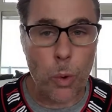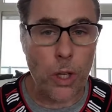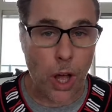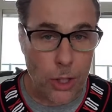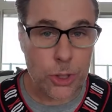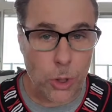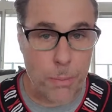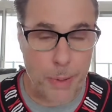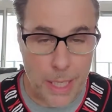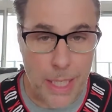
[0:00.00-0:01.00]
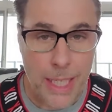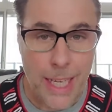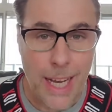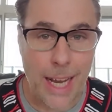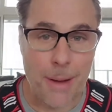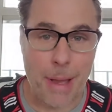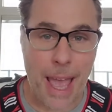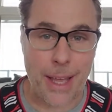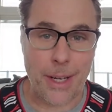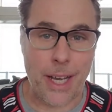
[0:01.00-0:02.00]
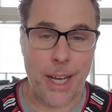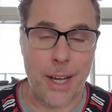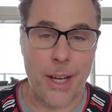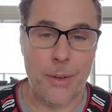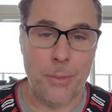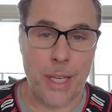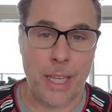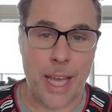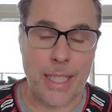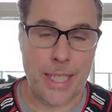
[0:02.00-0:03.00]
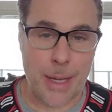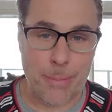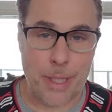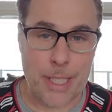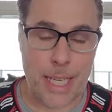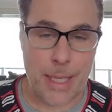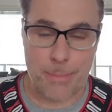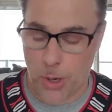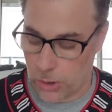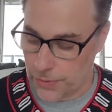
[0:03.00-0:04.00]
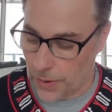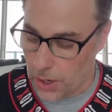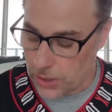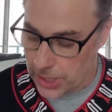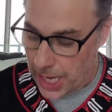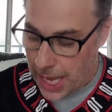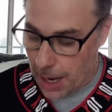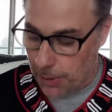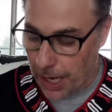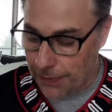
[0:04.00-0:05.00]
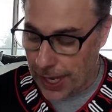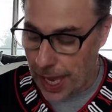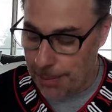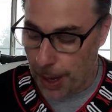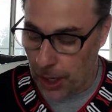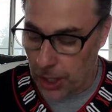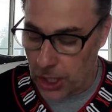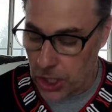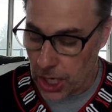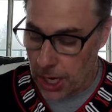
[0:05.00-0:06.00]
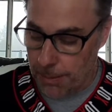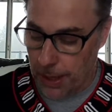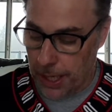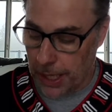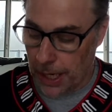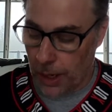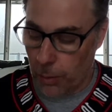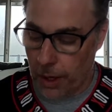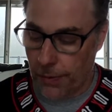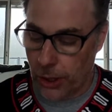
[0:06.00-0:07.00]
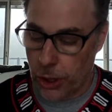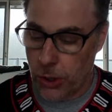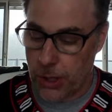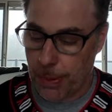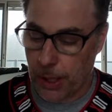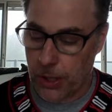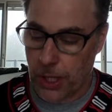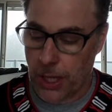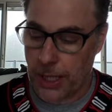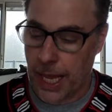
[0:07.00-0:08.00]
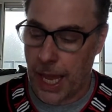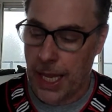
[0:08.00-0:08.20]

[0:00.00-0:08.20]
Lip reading: will also be at Red Lion Templants in Post Falls. And we're gonna have Ken Parrish being one of our 2 speakers on that